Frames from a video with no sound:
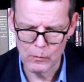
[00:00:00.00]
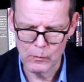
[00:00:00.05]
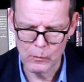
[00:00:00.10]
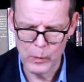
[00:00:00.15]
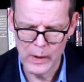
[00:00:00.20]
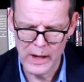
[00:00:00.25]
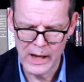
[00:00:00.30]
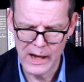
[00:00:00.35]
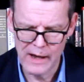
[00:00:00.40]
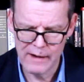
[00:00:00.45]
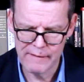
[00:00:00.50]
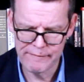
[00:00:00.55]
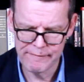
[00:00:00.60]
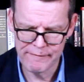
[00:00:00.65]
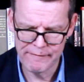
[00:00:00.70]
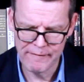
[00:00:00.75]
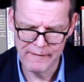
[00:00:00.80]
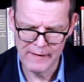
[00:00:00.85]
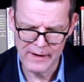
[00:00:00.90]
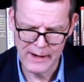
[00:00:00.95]
We
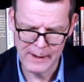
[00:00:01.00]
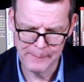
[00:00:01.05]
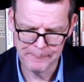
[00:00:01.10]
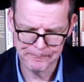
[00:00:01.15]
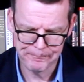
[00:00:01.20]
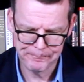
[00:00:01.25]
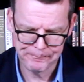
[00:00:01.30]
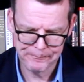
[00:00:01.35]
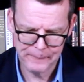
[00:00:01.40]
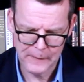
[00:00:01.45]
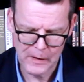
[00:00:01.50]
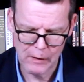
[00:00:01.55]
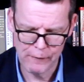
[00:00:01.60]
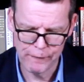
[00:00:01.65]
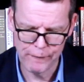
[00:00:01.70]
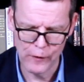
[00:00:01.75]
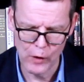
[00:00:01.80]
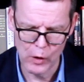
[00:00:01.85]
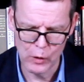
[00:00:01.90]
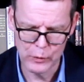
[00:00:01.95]
have
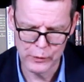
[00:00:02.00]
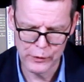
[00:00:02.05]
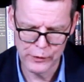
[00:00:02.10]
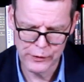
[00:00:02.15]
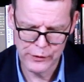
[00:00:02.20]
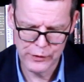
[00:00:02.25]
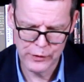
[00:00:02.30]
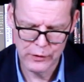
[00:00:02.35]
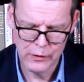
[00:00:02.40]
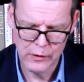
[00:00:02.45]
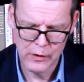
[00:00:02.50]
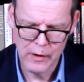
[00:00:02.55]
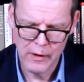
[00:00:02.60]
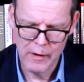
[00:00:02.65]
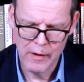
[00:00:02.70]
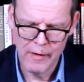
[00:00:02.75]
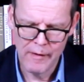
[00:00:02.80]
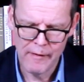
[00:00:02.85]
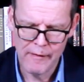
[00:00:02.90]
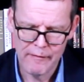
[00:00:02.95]
found
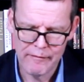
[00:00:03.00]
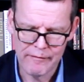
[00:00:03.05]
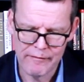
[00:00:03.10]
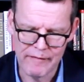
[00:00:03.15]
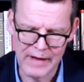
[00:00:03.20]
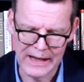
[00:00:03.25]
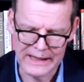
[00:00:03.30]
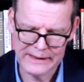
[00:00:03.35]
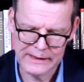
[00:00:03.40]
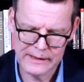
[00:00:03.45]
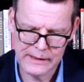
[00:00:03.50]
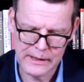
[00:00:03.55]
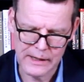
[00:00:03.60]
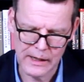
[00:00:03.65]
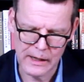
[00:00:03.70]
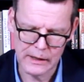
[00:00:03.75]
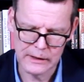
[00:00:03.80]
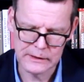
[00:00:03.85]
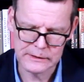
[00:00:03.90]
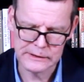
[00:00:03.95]
that
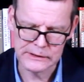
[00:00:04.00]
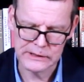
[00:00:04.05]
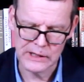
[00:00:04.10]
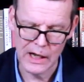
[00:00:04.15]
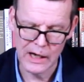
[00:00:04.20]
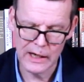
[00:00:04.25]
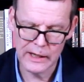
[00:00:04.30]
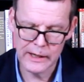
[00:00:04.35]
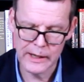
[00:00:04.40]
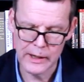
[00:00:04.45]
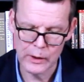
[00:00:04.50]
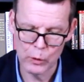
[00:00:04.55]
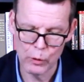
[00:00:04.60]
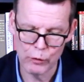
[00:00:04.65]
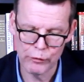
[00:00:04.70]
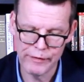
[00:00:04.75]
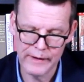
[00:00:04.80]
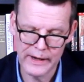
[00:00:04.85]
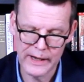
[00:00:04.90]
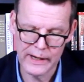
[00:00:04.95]

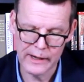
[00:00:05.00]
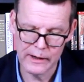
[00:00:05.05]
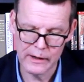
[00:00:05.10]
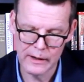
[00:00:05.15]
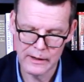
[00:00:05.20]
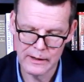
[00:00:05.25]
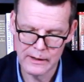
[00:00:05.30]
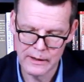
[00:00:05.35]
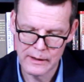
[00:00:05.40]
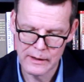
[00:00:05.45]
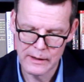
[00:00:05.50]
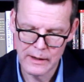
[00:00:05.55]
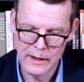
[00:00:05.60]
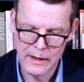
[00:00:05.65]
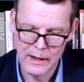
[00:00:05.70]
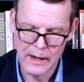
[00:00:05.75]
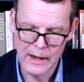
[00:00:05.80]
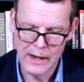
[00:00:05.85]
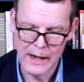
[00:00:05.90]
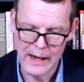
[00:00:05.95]
Schalke 04
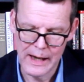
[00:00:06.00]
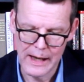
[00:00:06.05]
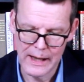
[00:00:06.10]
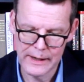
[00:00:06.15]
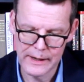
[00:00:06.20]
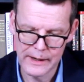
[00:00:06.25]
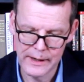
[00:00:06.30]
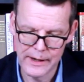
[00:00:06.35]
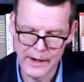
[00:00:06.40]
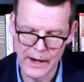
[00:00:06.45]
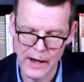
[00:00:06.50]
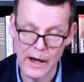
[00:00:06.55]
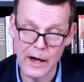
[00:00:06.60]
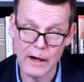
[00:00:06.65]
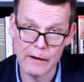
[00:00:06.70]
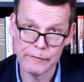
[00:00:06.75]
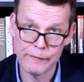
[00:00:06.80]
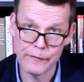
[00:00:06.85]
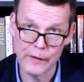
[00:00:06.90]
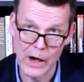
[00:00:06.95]
and
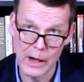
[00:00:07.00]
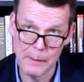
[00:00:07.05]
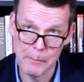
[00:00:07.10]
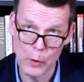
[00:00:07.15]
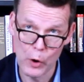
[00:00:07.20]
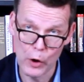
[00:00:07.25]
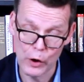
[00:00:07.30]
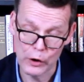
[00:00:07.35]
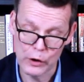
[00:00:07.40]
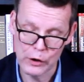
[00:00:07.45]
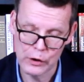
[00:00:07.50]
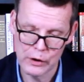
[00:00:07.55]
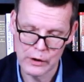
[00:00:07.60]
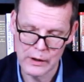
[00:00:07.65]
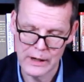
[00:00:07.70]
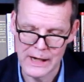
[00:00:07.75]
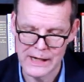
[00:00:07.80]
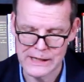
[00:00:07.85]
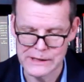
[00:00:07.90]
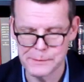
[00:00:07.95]
Freiburg
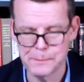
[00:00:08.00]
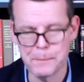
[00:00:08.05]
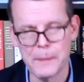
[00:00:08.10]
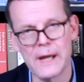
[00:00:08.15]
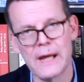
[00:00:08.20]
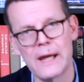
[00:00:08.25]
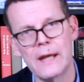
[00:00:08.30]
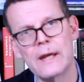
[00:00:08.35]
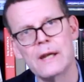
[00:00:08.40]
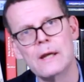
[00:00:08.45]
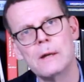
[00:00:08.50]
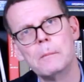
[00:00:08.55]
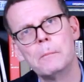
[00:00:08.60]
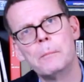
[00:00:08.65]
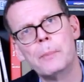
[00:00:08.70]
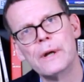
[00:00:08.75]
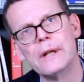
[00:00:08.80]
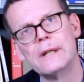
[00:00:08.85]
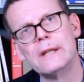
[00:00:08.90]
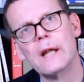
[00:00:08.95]
has been
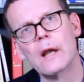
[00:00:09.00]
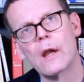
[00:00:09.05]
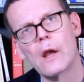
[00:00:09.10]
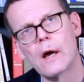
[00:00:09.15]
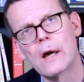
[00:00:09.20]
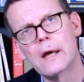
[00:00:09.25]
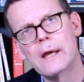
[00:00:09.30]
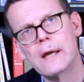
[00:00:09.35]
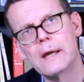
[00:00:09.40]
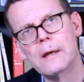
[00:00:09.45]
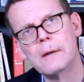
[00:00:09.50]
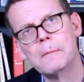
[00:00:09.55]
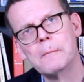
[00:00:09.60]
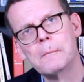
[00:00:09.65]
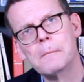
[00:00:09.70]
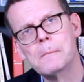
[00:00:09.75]
pretty lucky.